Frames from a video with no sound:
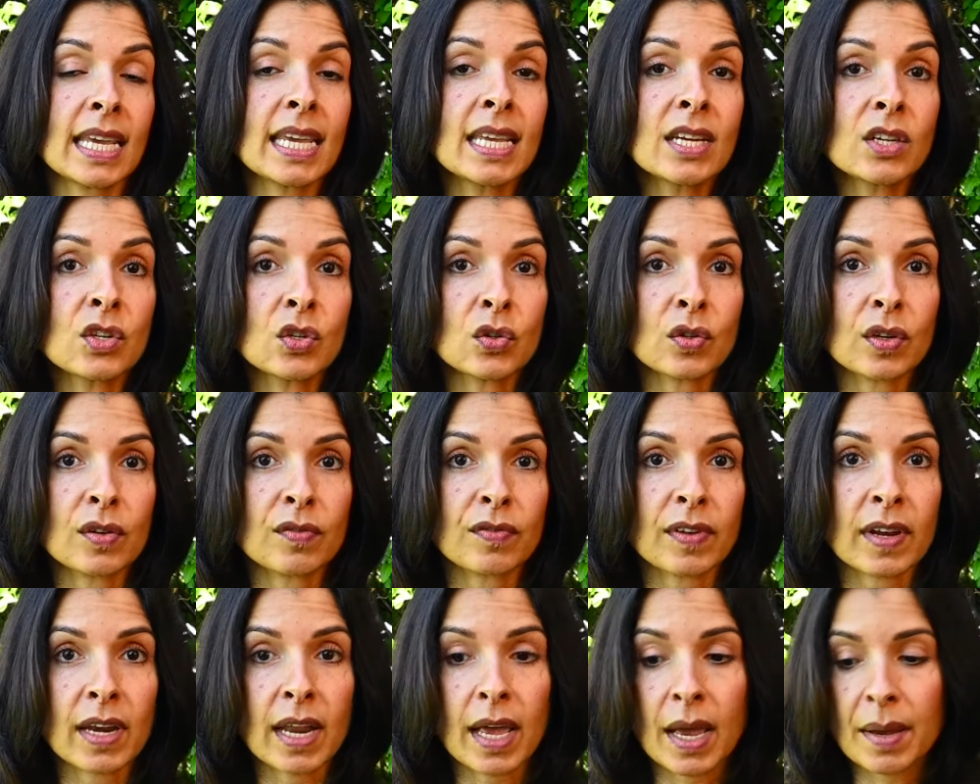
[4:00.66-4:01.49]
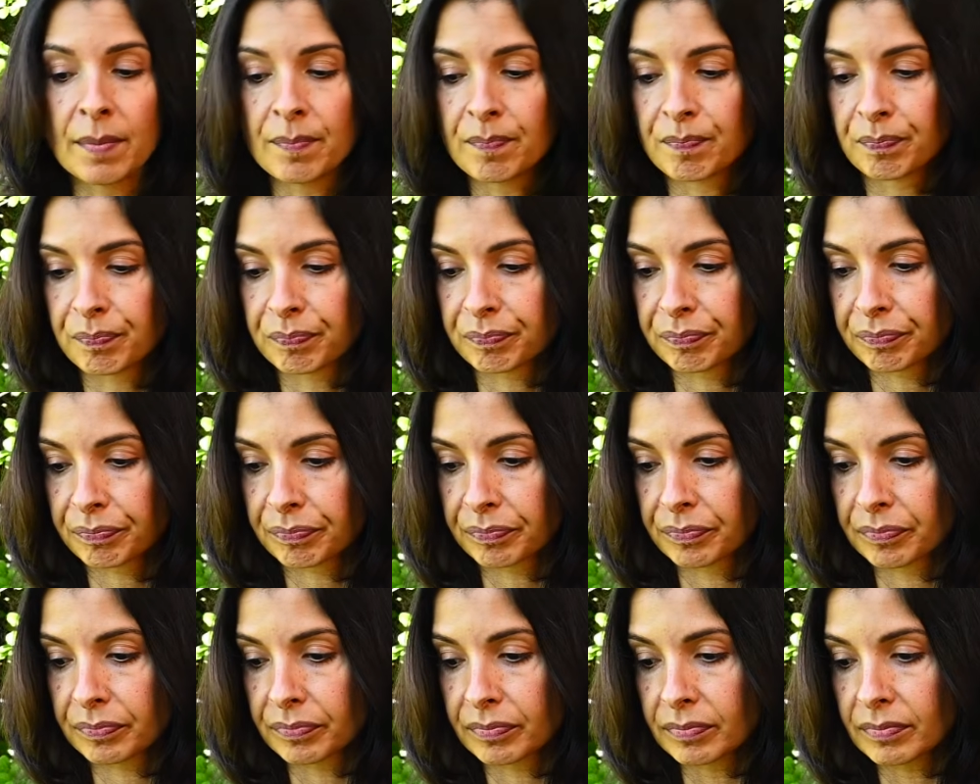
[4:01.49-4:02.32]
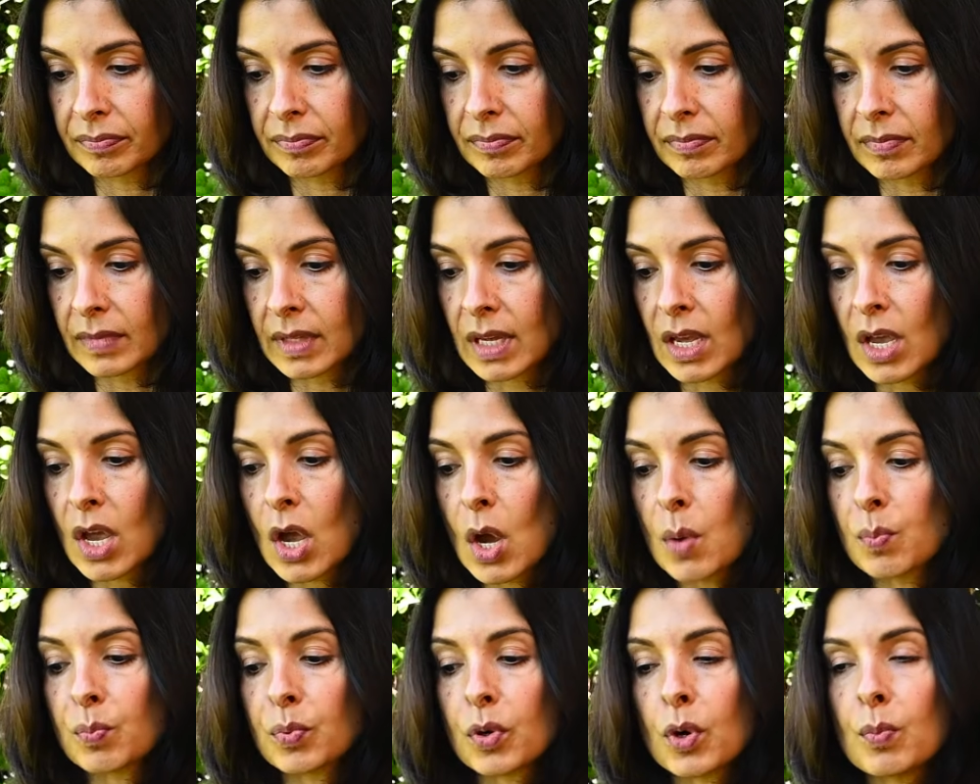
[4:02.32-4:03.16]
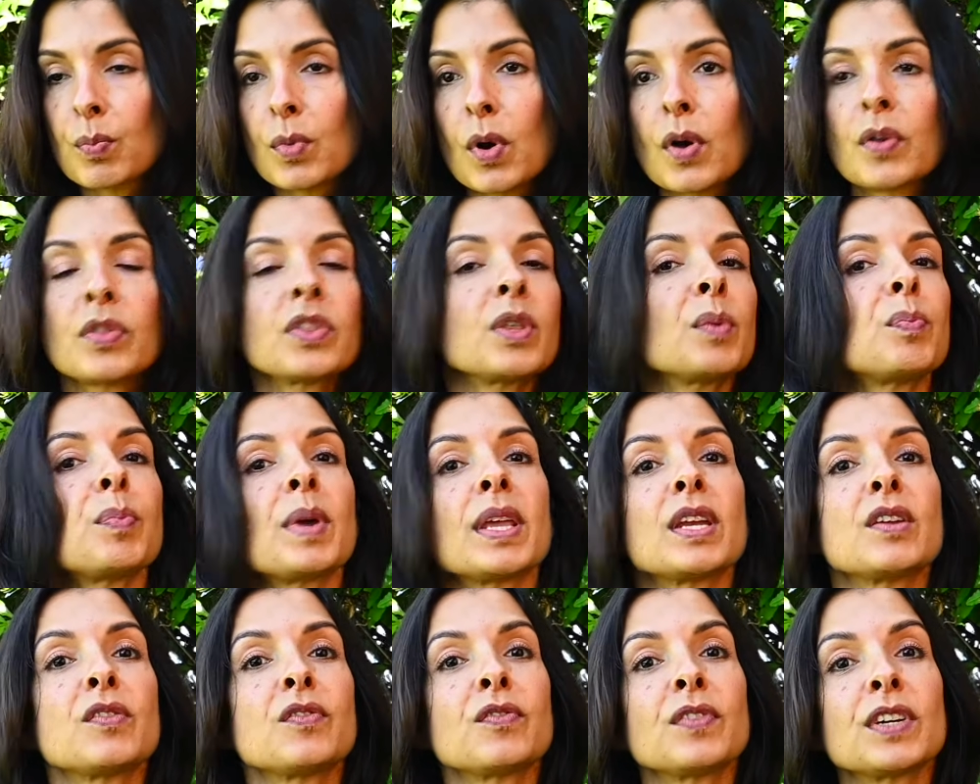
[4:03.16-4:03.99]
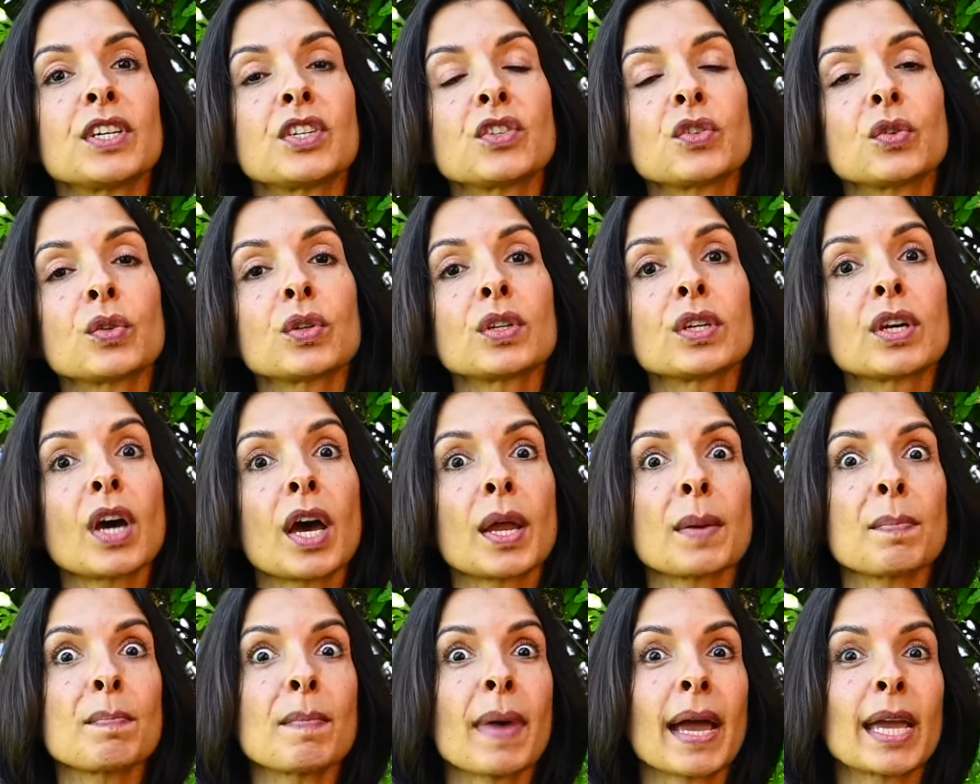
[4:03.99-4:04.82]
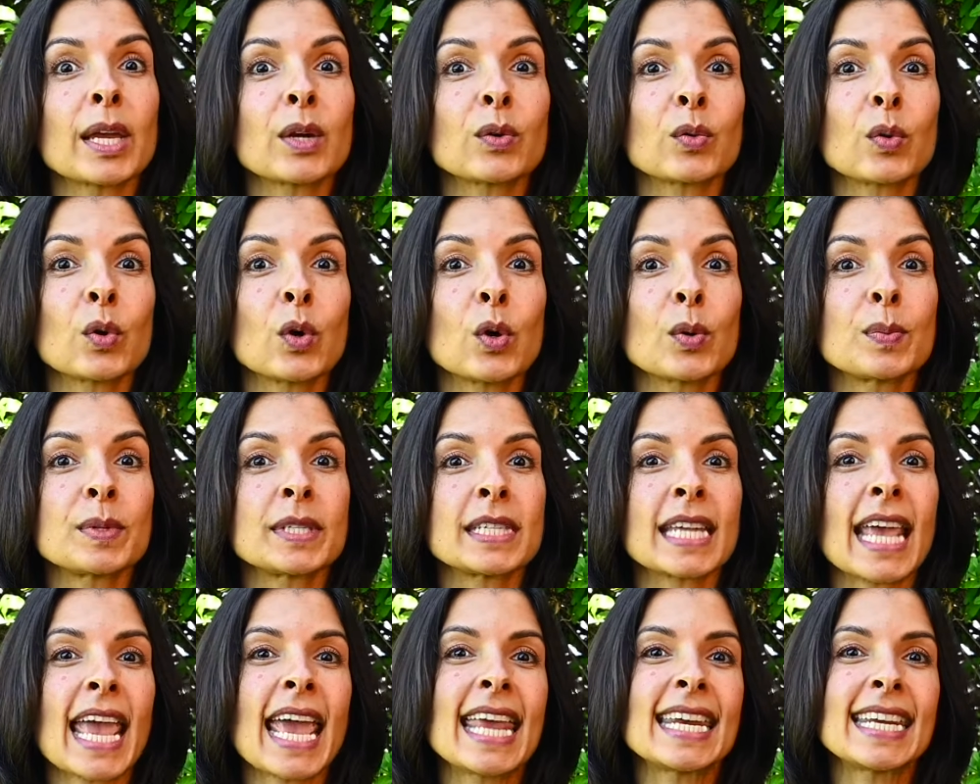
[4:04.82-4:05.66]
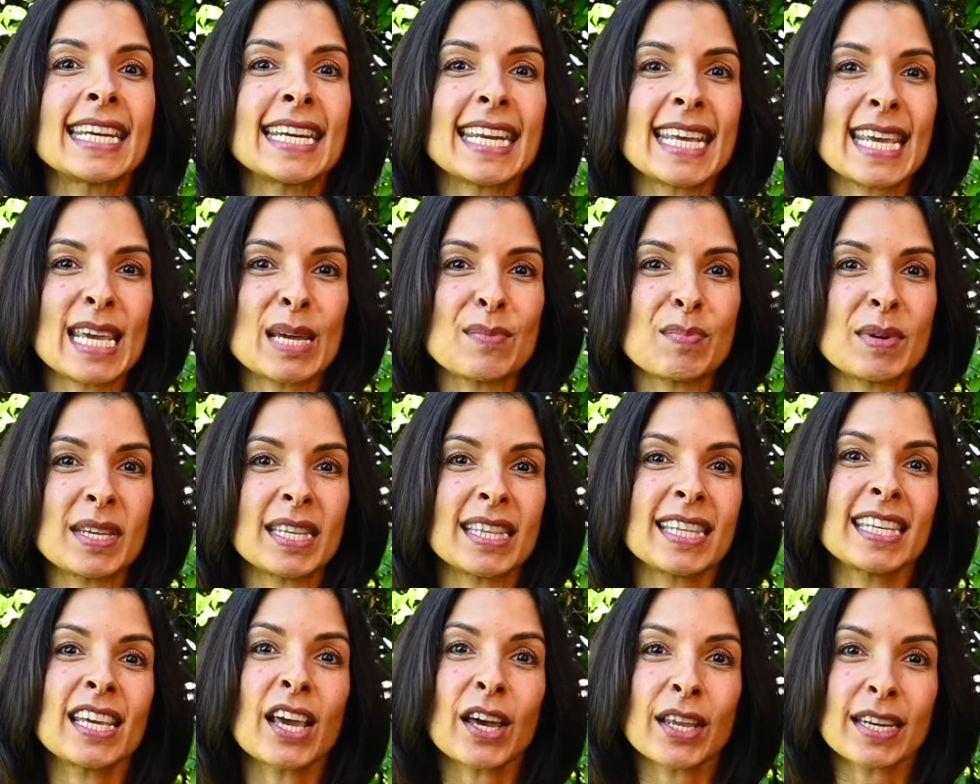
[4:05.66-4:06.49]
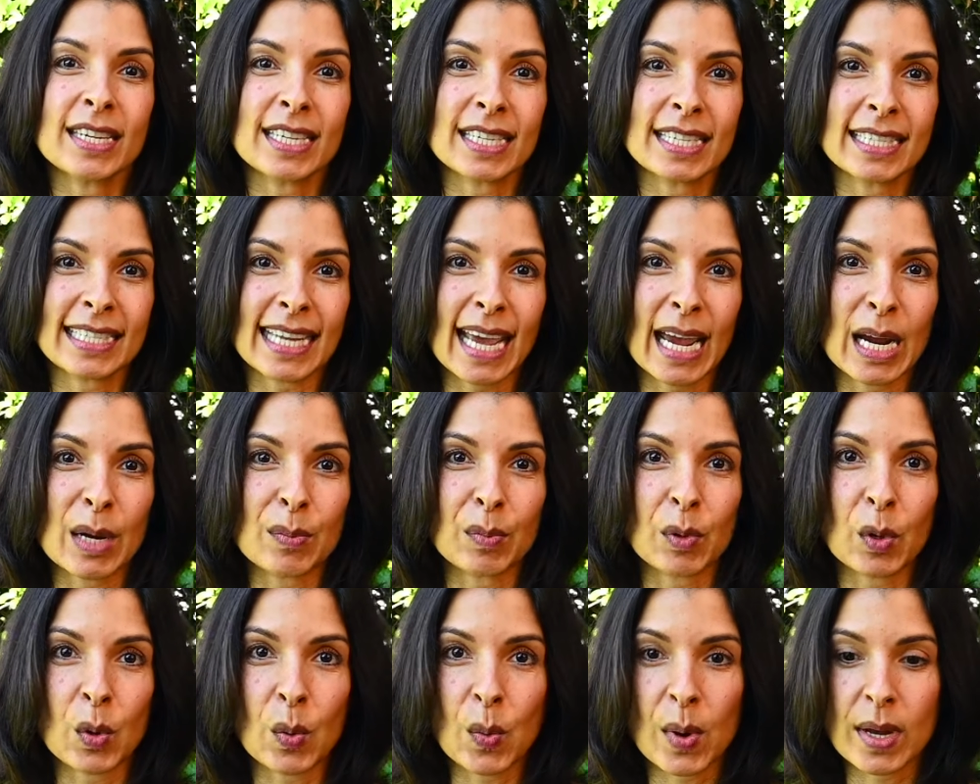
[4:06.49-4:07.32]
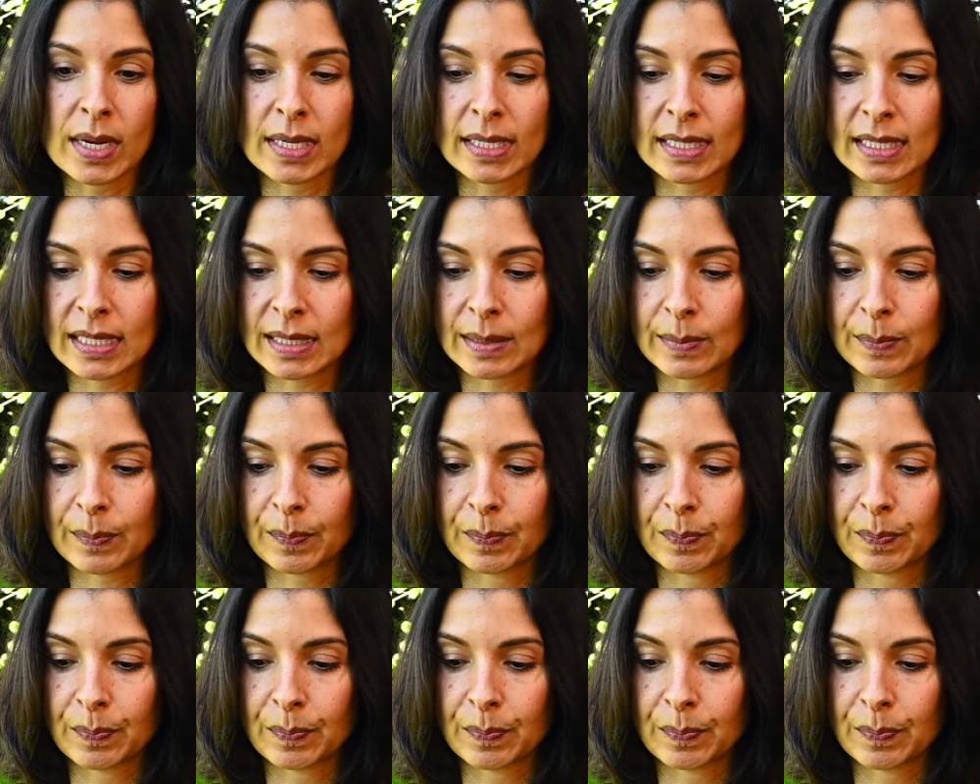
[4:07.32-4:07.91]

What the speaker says: in Triphala, promote the beneficial gut microbes and inhibit the undesirable ones.